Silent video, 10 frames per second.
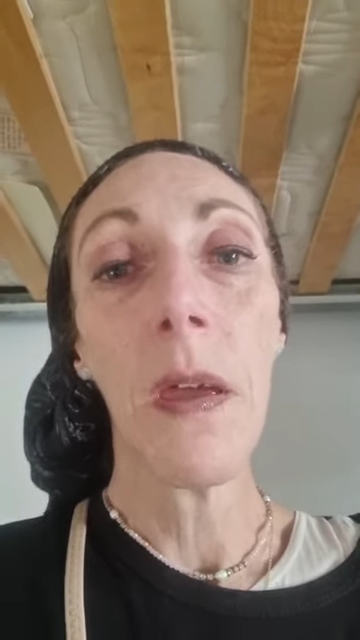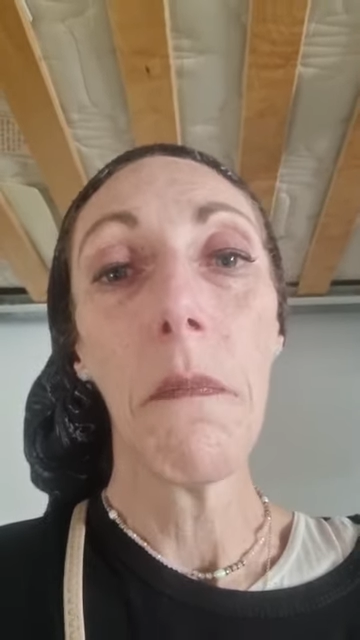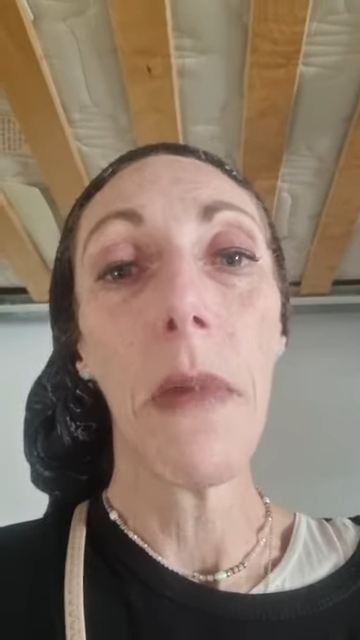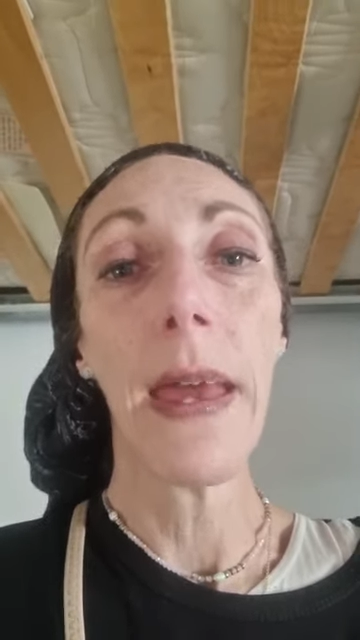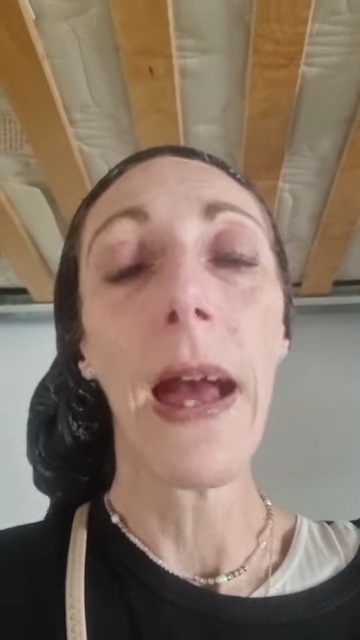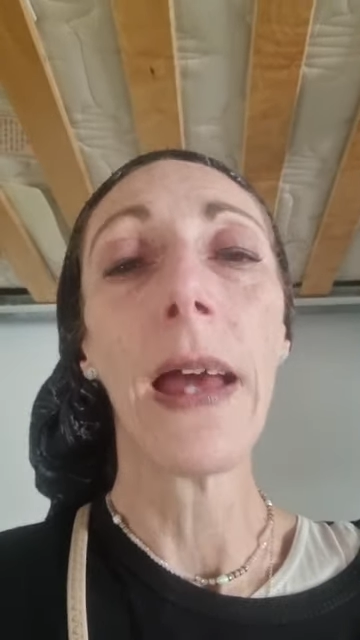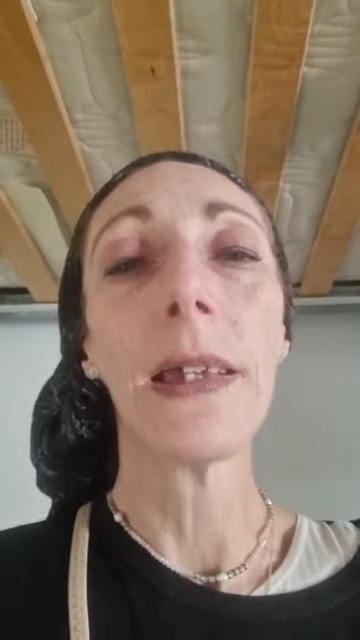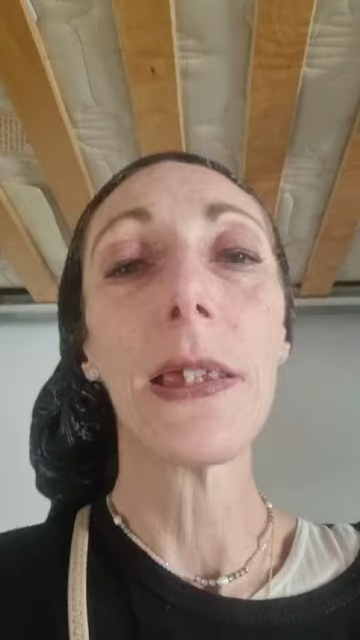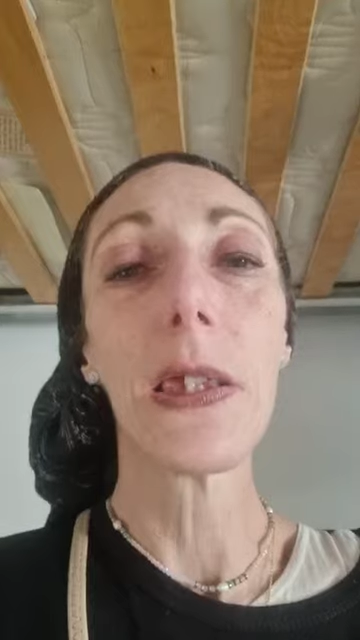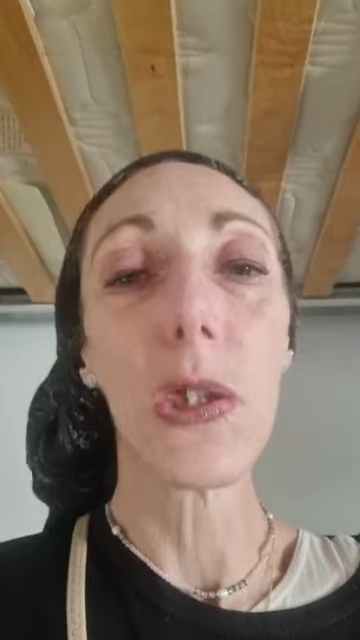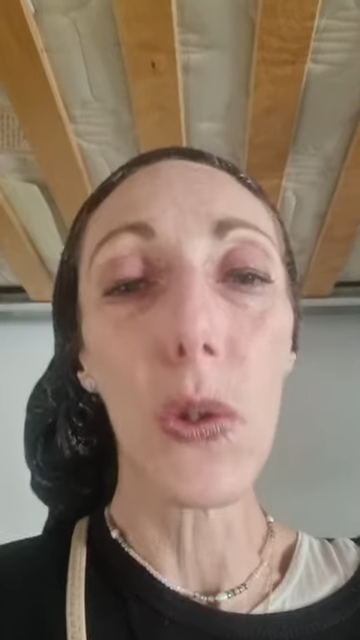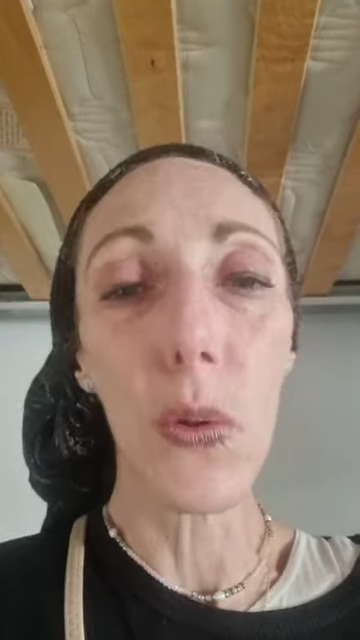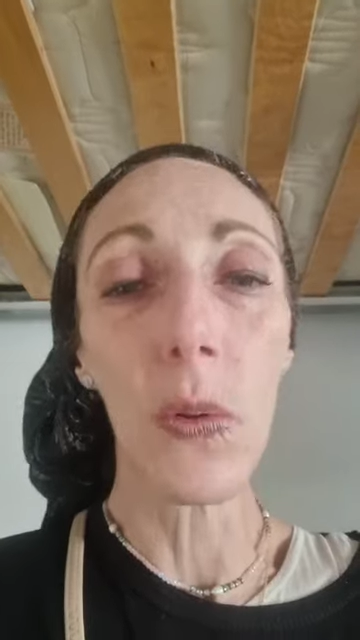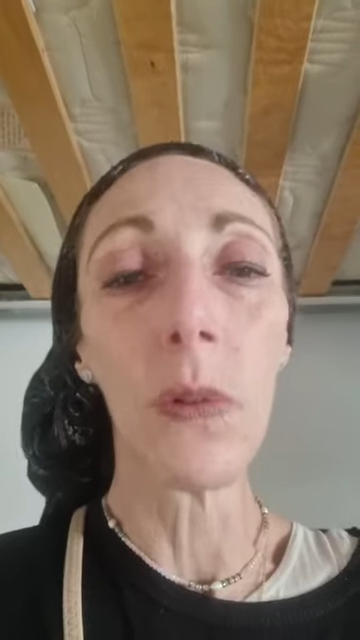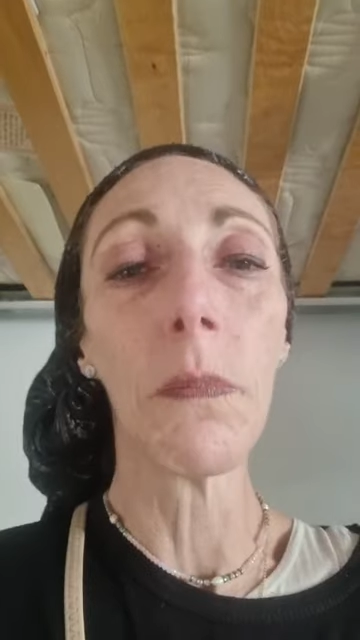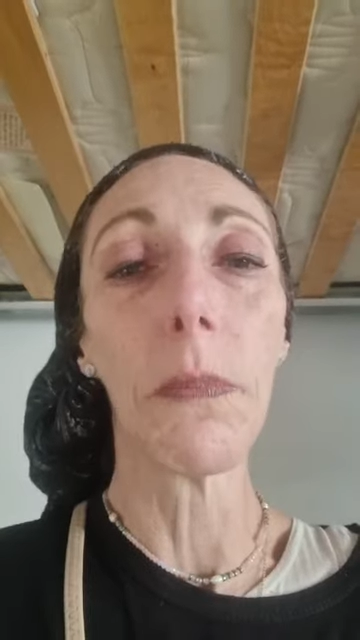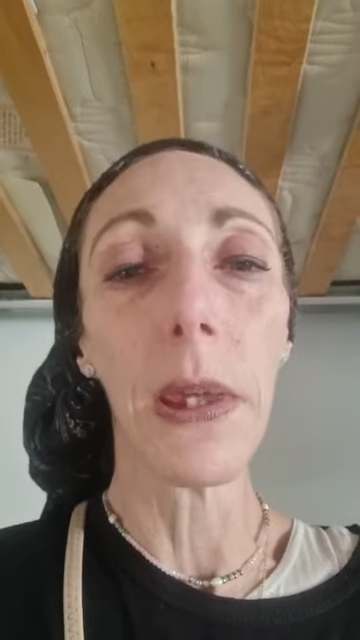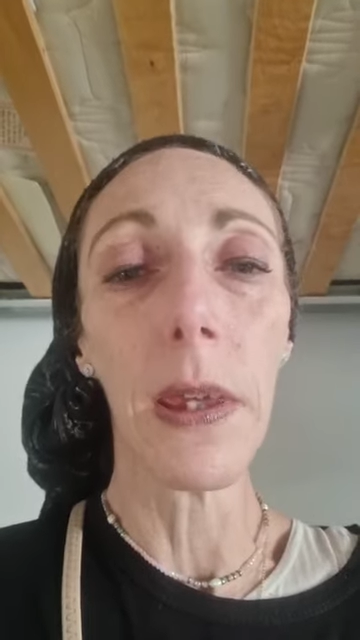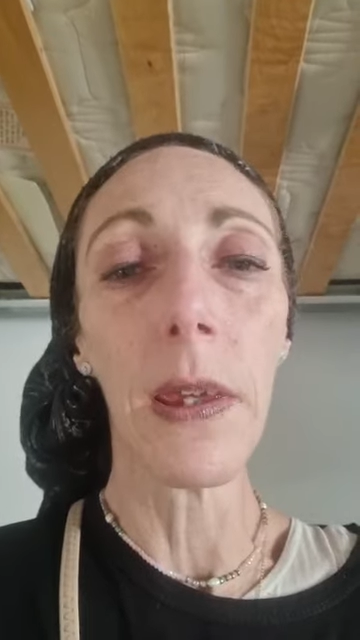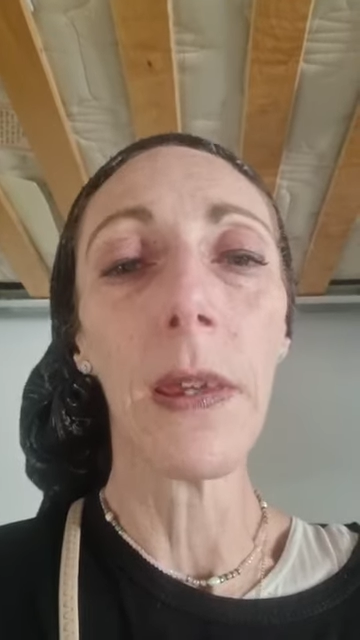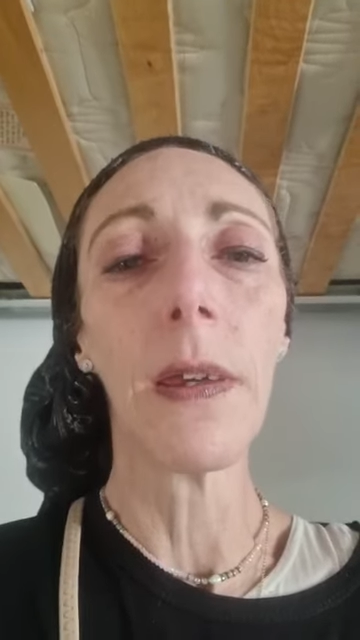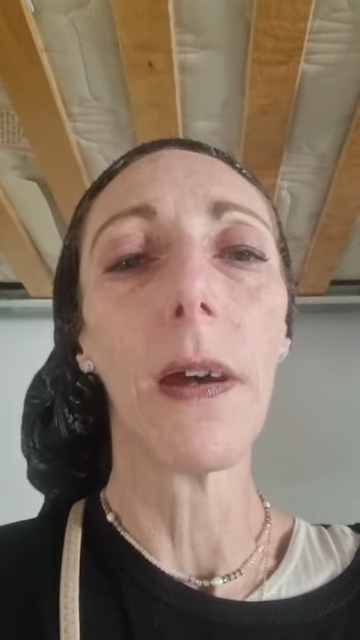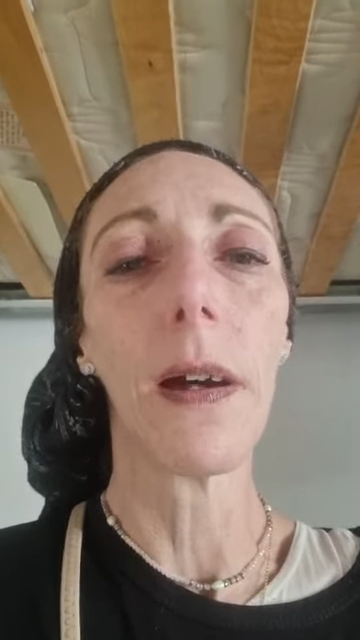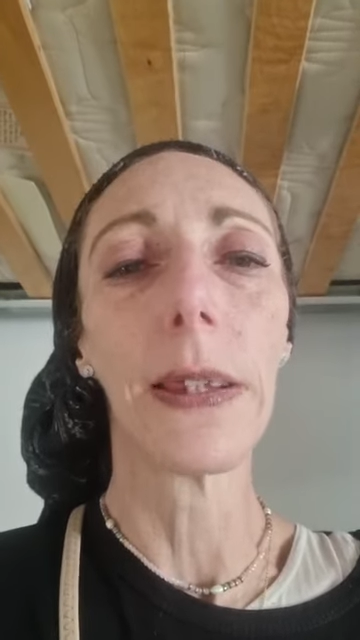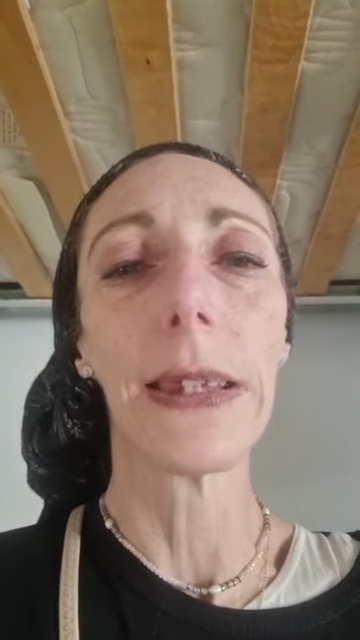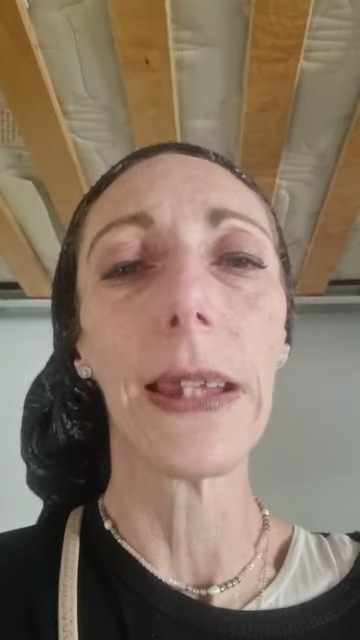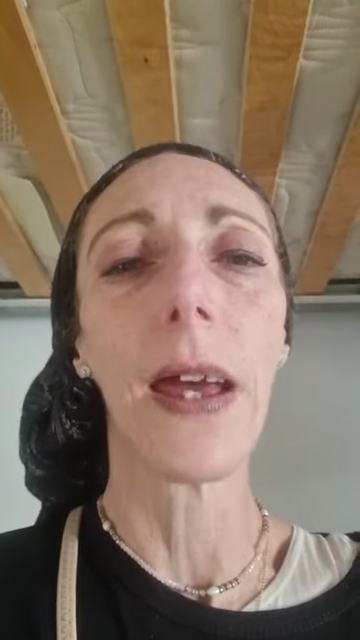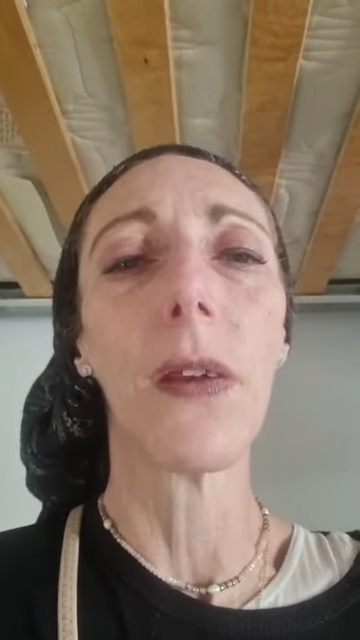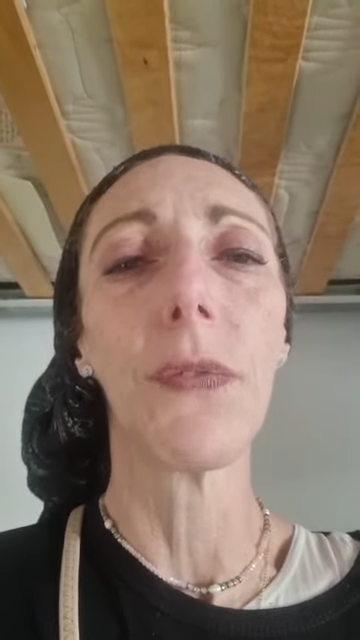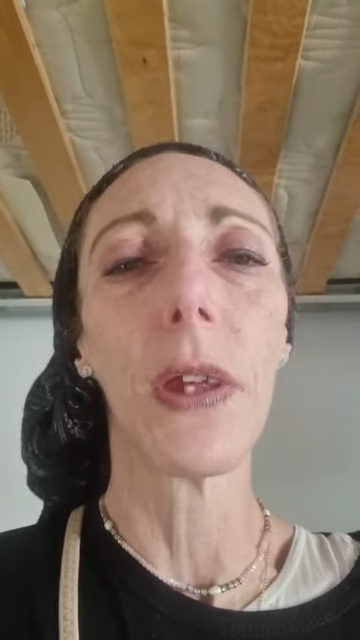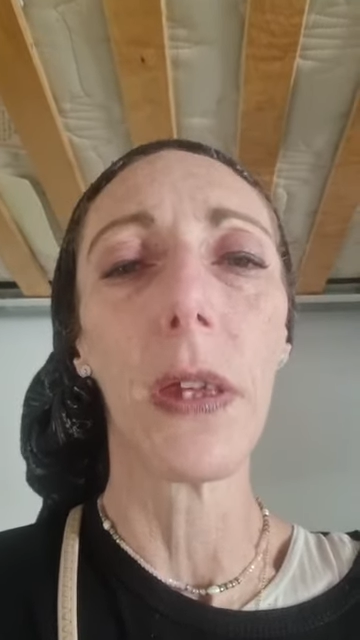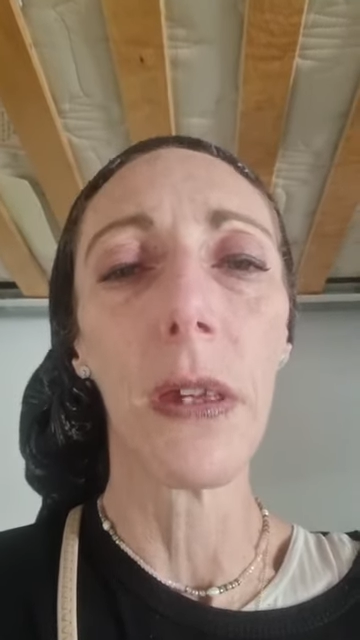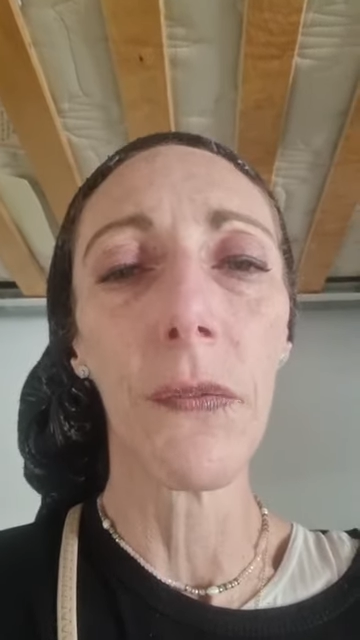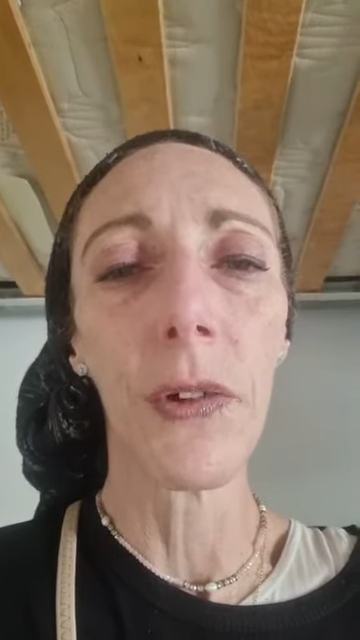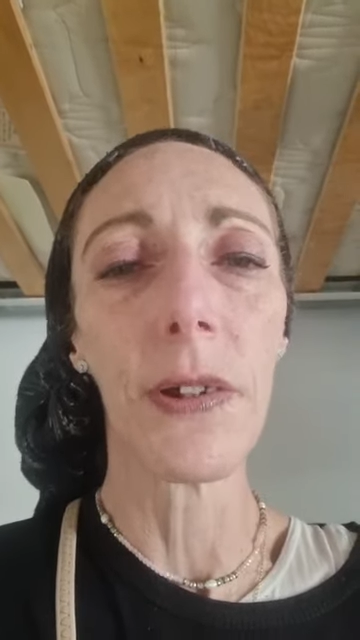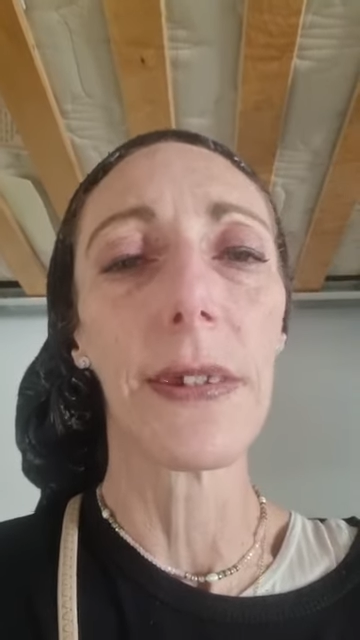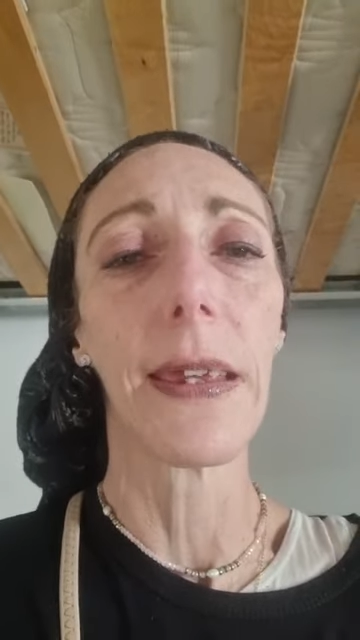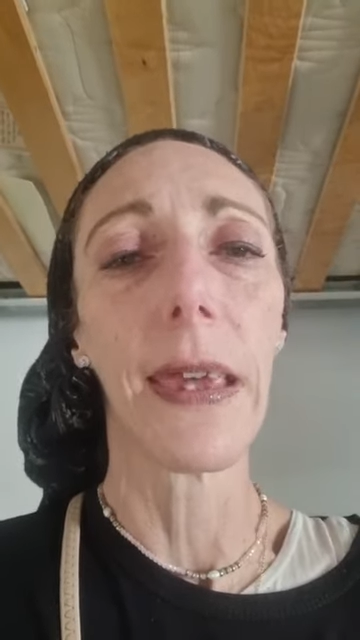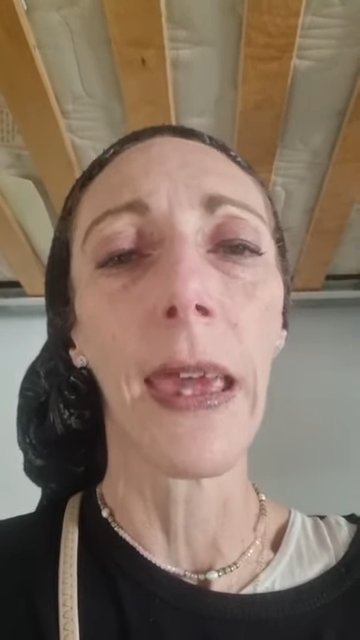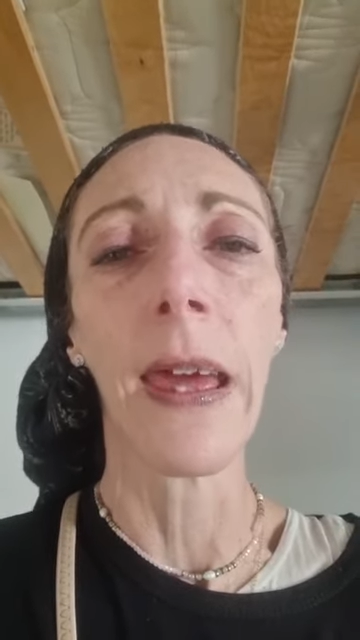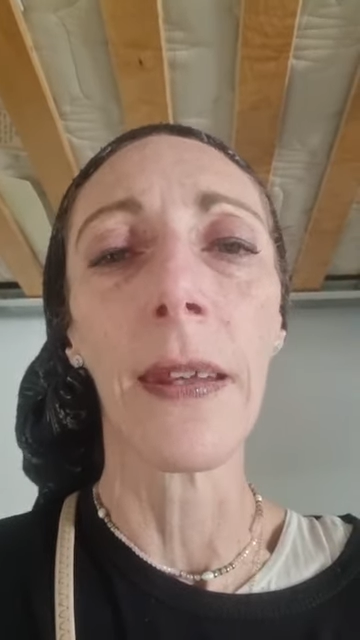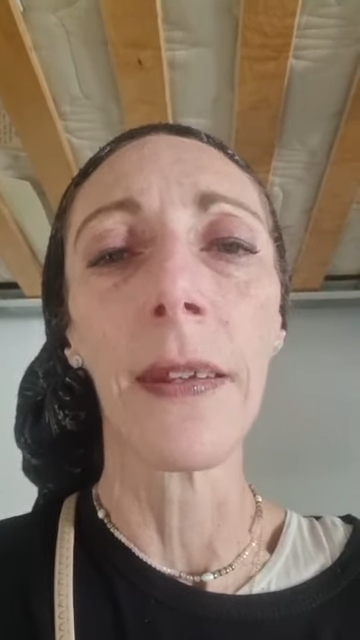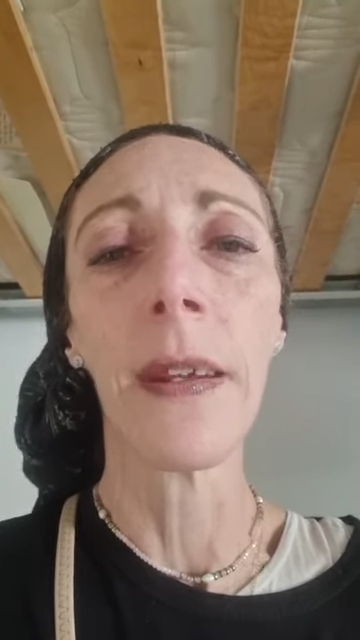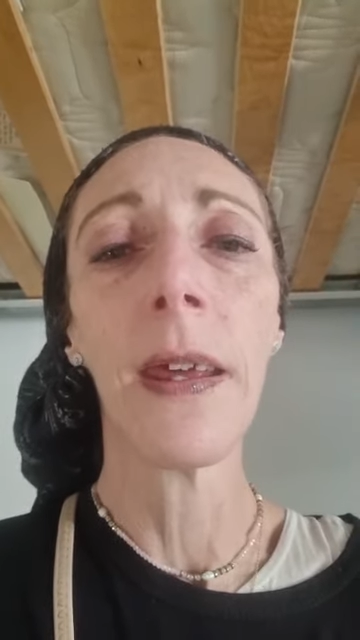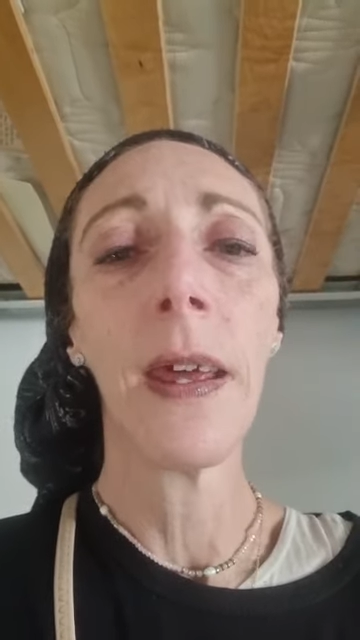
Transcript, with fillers: may I soon be on the side of the givers again,